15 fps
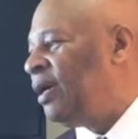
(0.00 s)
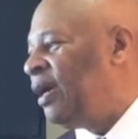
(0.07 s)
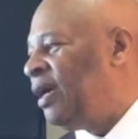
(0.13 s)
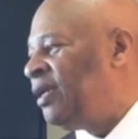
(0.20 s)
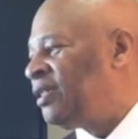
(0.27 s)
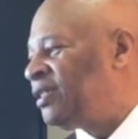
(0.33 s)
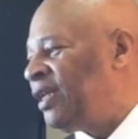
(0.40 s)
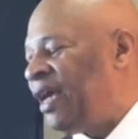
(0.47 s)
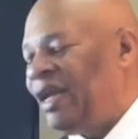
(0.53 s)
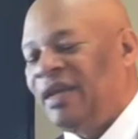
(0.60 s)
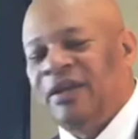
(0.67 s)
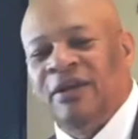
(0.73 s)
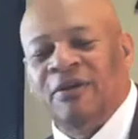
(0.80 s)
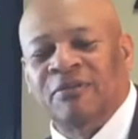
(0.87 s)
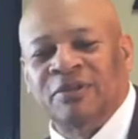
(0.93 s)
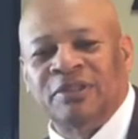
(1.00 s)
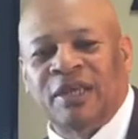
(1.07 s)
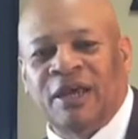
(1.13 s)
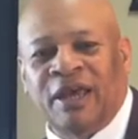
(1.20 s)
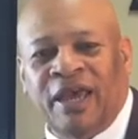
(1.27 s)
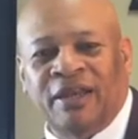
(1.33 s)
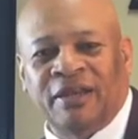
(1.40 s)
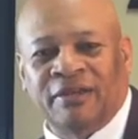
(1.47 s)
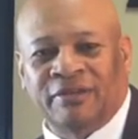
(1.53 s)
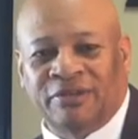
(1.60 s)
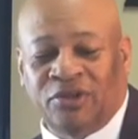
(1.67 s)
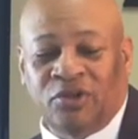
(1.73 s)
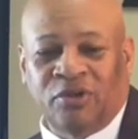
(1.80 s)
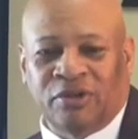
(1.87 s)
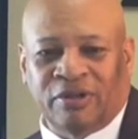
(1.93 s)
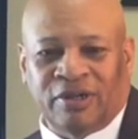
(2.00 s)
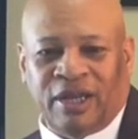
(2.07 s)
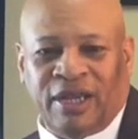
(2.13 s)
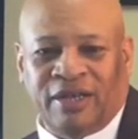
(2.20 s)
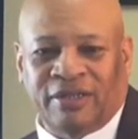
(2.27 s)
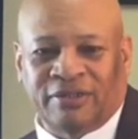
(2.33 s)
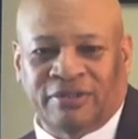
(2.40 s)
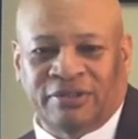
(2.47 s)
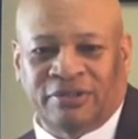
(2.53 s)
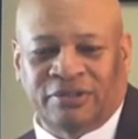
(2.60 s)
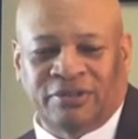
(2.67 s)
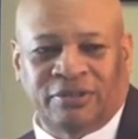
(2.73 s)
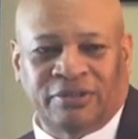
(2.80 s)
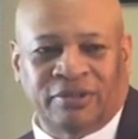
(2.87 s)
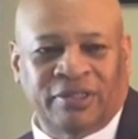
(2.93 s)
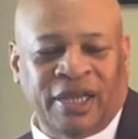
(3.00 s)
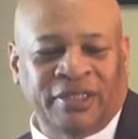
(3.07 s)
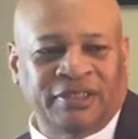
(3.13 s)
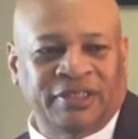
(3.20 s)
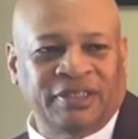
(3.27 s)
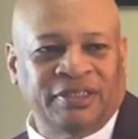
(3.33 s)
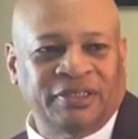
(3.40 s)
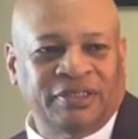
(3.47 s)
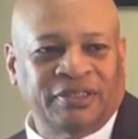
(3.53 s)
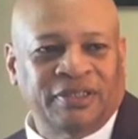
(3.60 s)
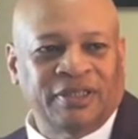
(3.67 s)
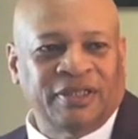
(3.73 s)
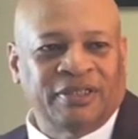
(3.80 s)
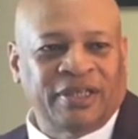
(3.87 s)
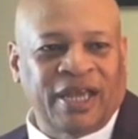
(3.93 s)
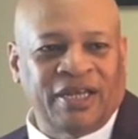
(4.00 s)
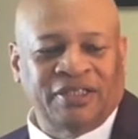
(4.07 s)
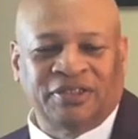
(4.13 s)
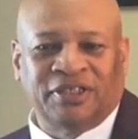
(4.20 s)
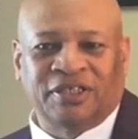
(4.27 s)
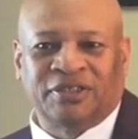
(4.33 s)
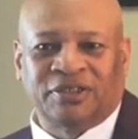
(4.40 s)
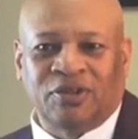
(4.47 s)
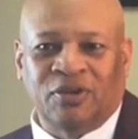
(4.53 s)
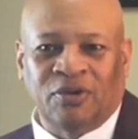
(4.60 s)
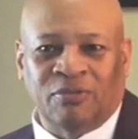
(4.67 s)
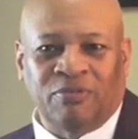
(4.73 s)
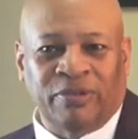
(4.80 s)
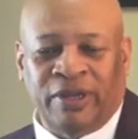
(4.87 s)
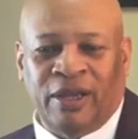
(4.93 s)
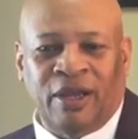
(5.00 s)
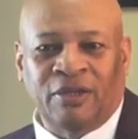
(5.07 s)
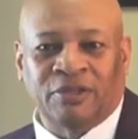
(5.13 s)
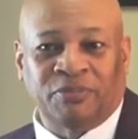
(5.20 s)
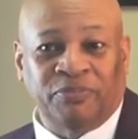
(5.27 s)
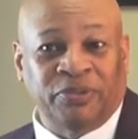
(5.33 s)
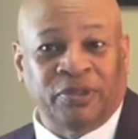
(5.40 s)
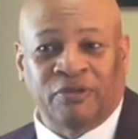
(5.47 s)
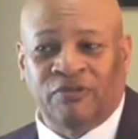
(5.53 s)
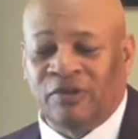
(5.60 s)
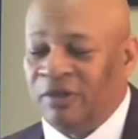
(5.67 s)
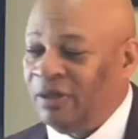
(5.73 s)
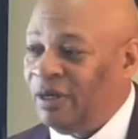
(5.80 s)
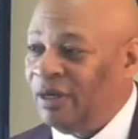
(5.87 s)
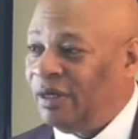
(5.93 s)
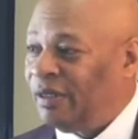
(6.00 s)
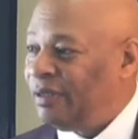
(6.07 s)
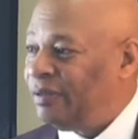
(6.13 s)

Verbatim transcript: And this lady here was I had a cougar, I had a 1996 Cougar. Brown. That was a beautiful car.